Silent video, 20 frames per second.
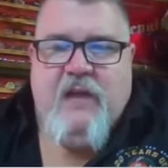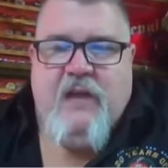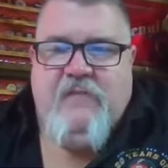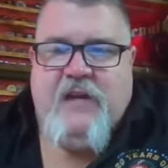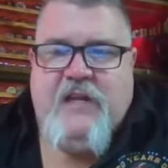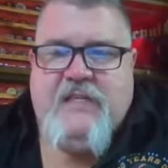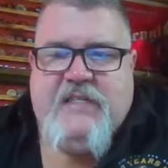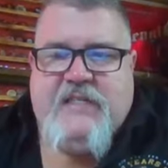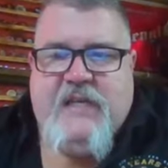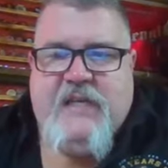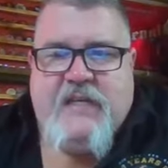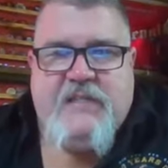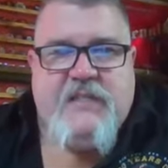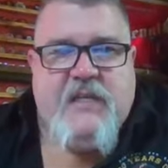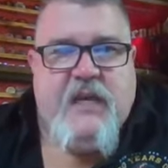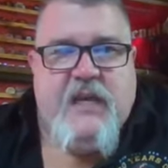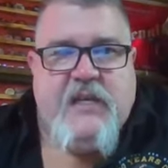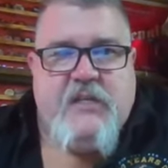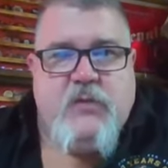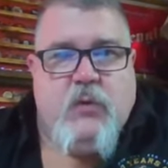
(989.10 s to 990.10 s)
have any set
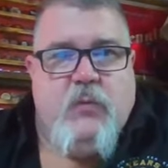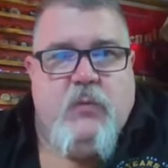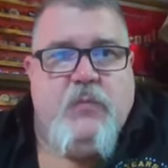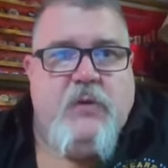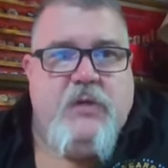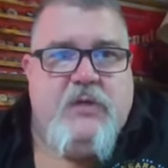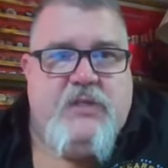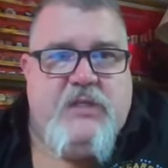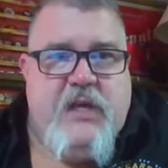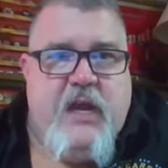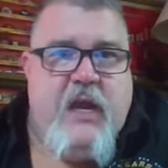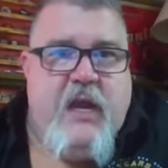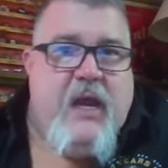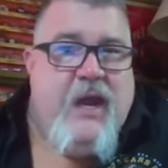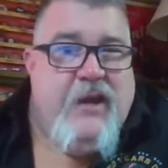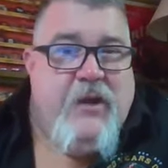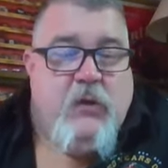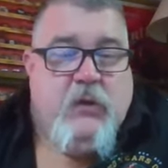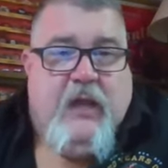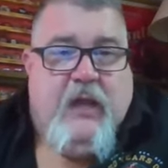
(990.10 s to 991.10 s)
schedule per se.
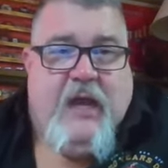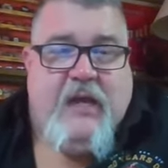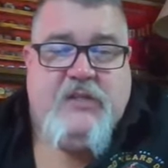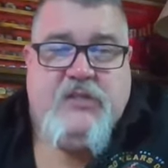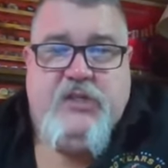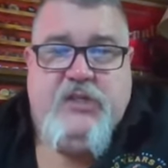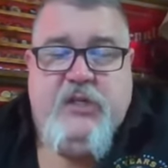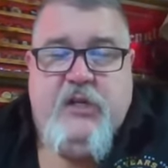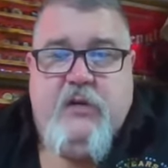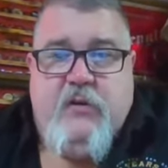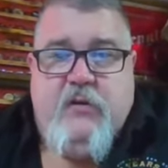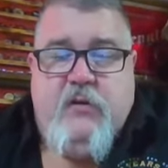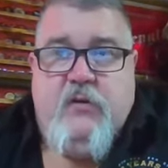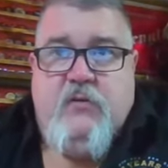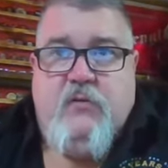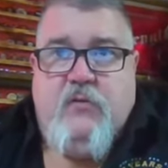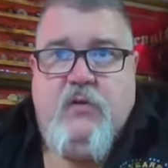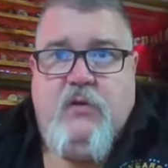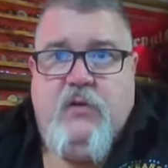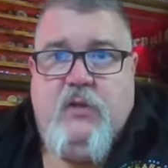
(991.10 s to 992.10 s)
I know last year
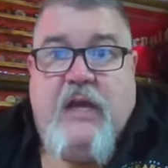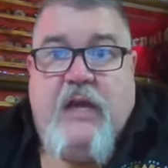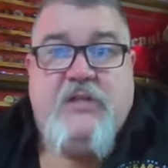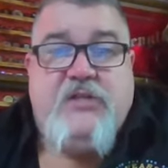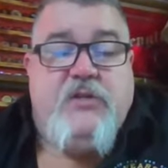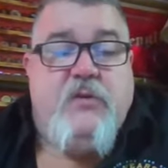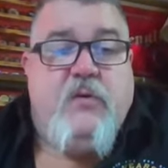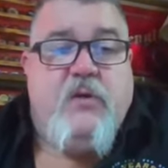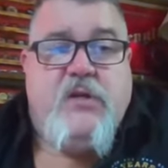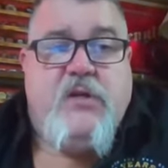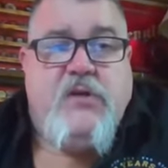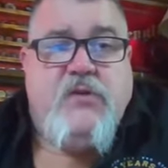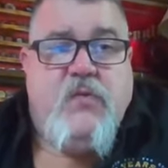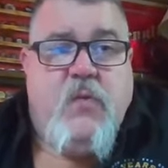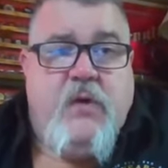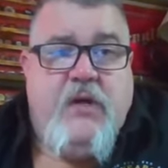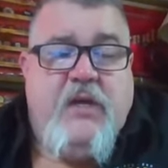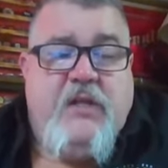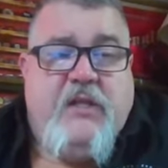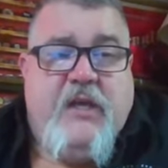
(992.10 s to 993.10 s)
last year was our
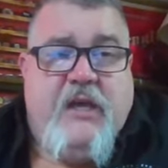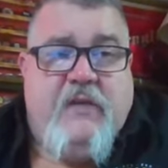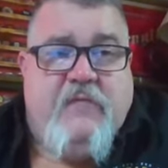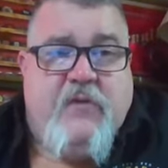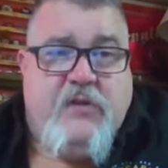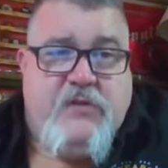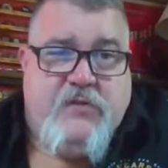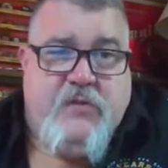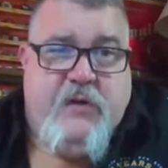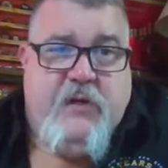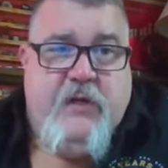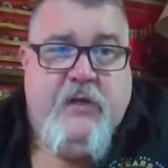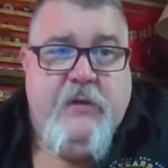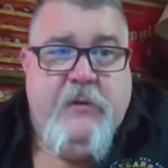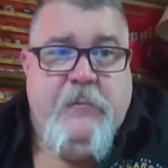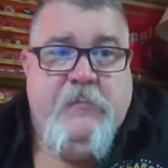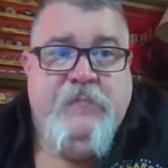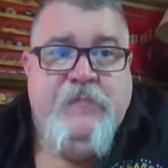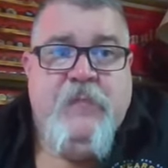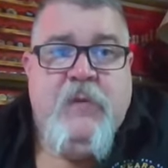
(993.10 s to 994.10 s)
20th anniversary.
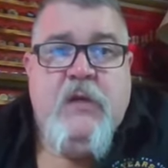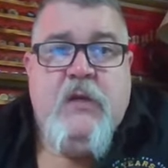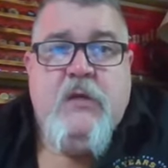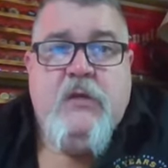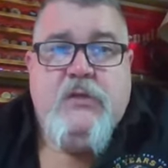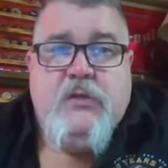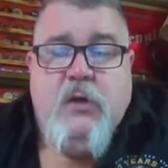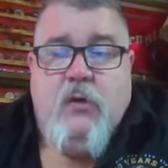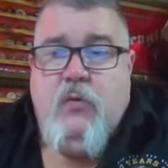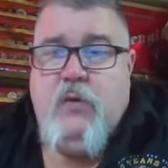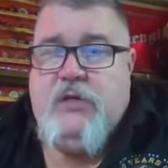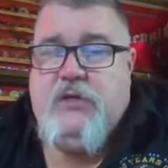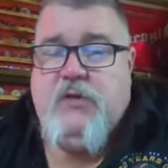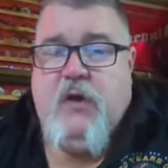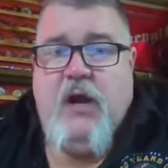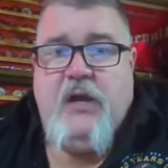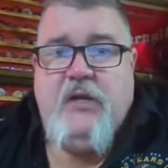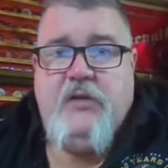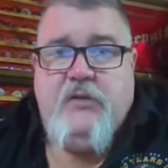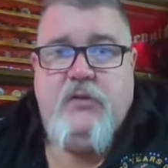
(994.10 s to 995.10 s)
So we
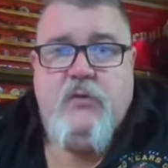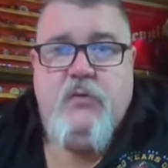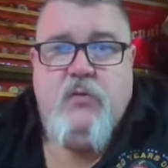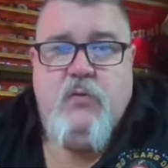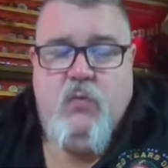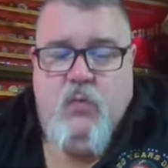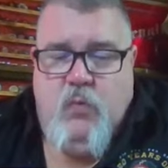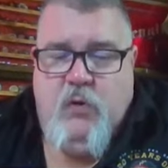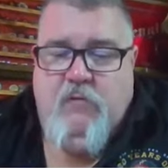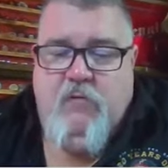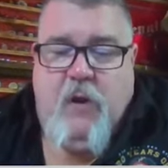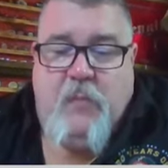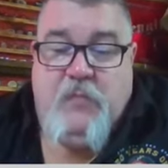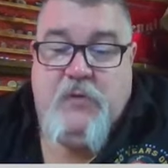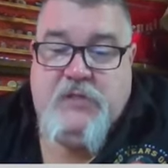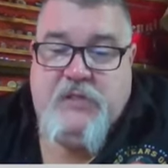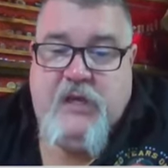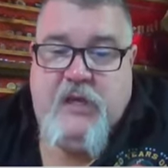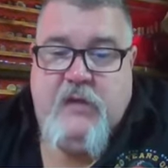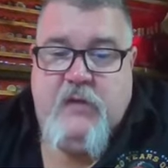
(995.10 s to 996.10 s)
tried to do we
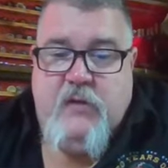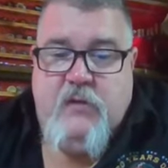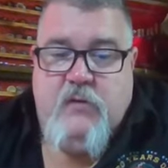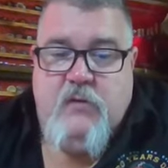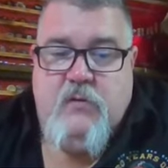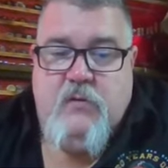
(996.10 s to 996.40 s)
represent